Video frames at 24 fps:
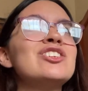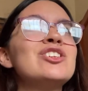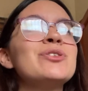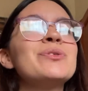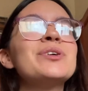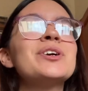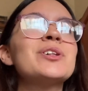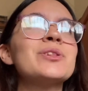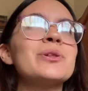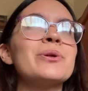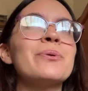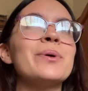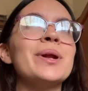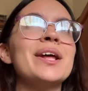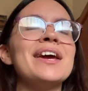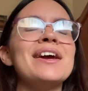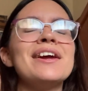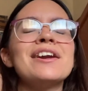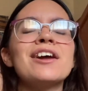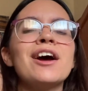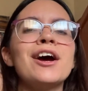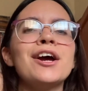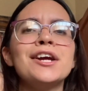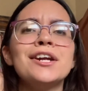to include it
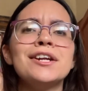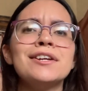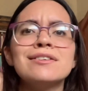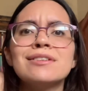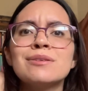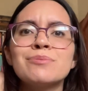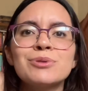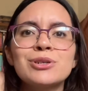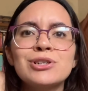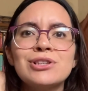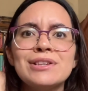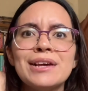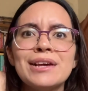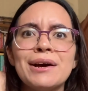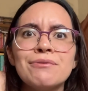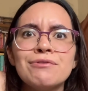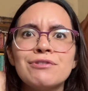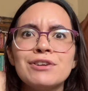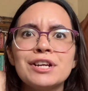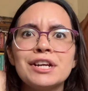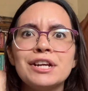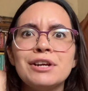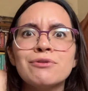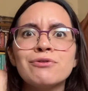in a Hades and
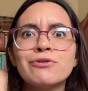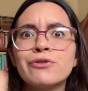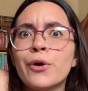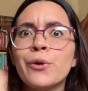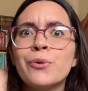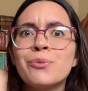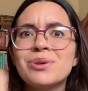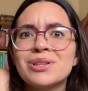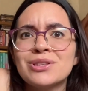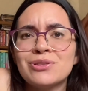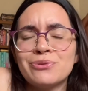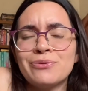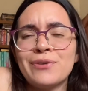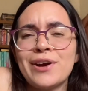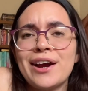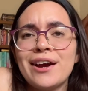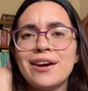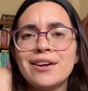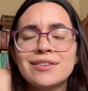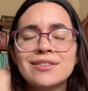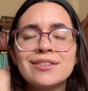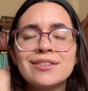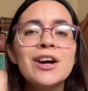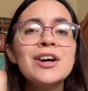Persephone romance
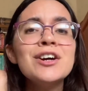rex.